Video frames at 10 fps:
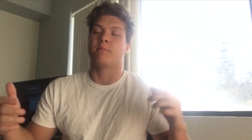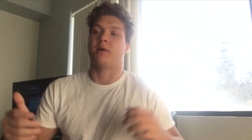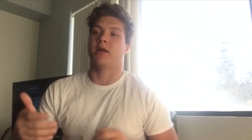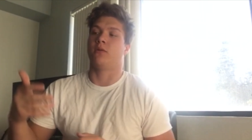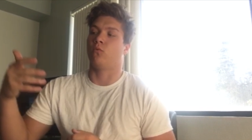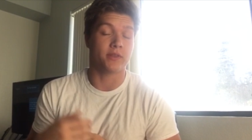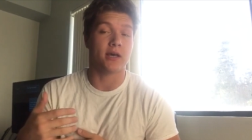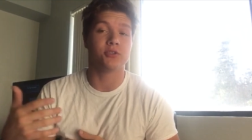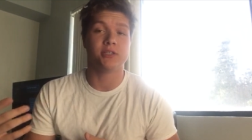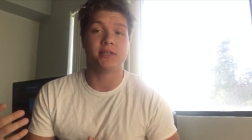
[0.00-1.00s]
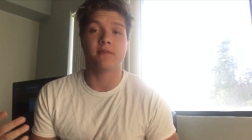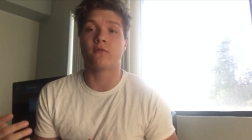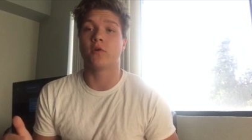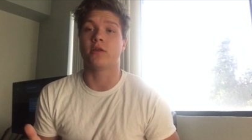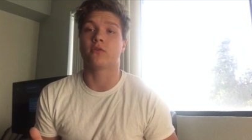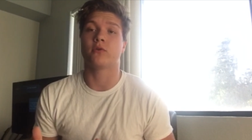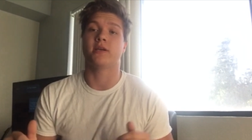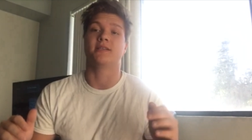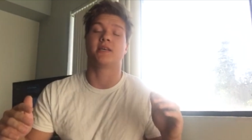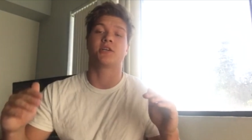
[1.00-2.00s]
but with
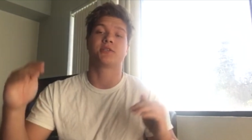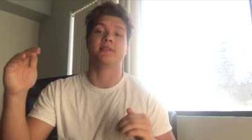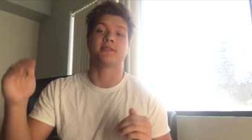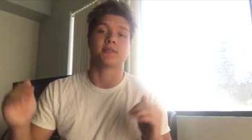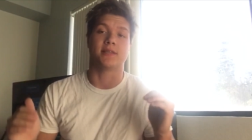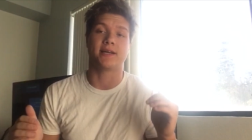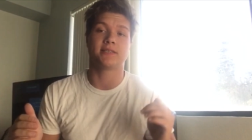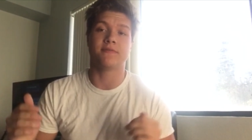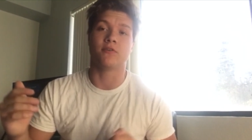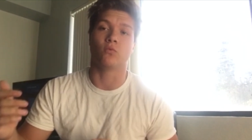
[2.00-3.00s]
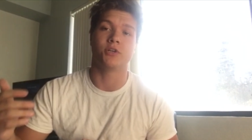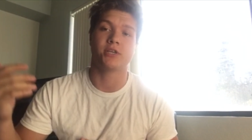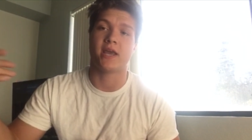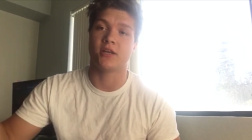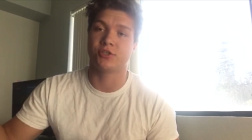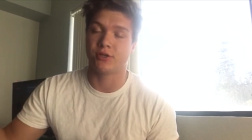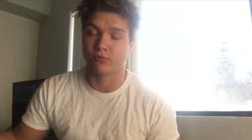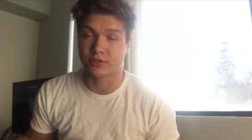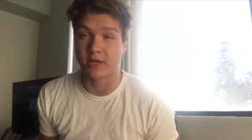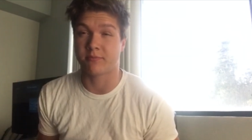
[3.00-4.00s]
LGD43, it's actually selective in which androgen
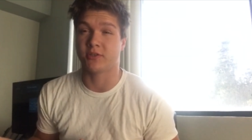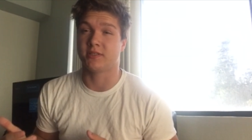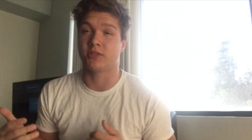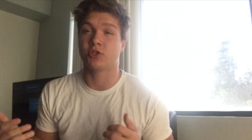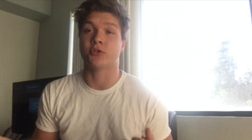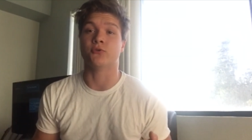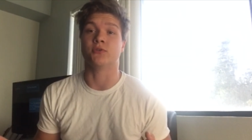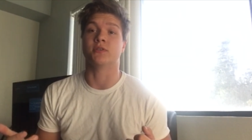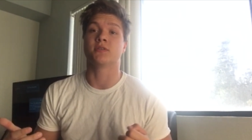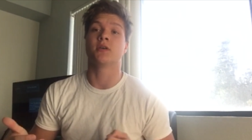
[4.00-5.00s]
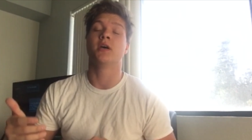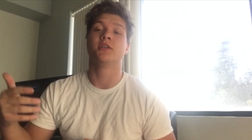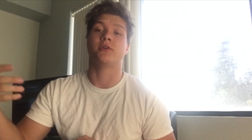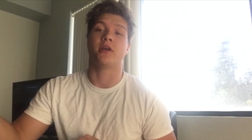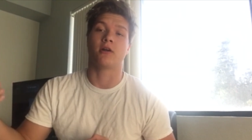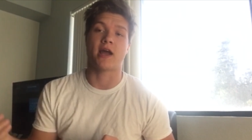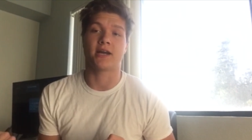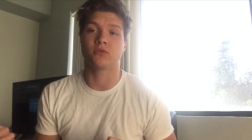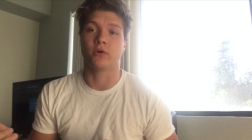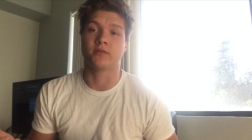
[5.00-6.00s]
receptors it chooses to
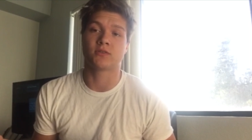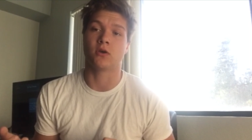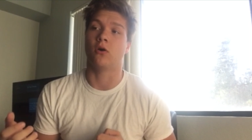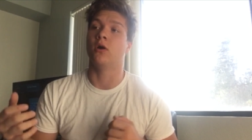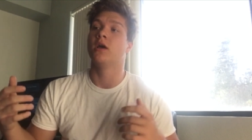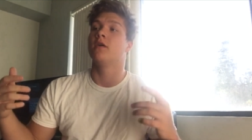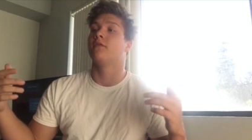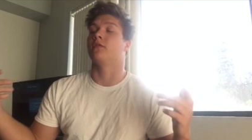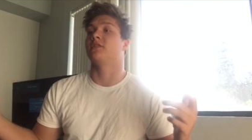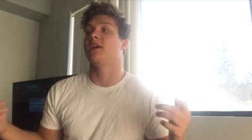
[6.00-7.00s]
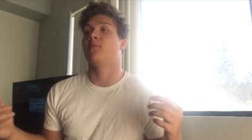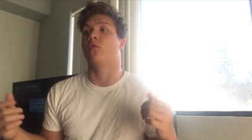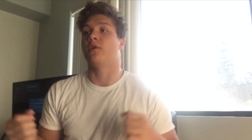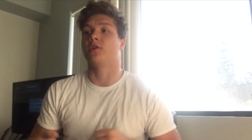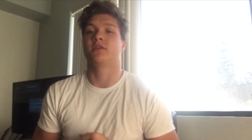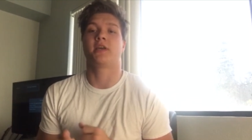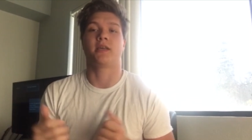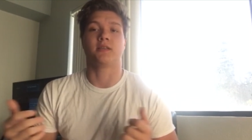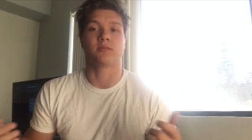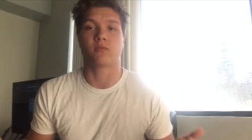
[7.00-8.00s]
interact with. So for example, when you're
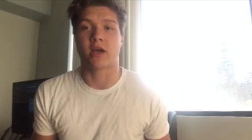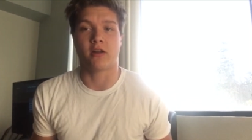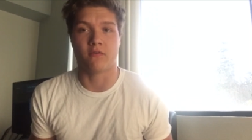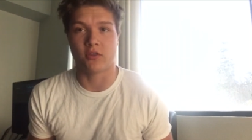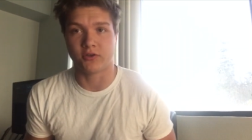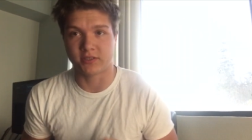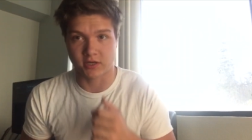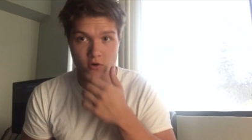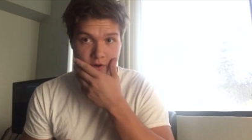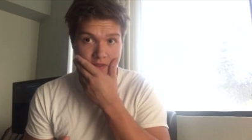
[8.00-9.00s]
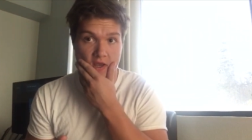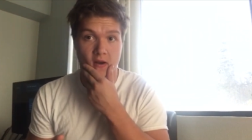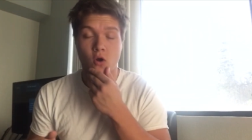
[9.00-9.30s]
taking some kind of other steroid that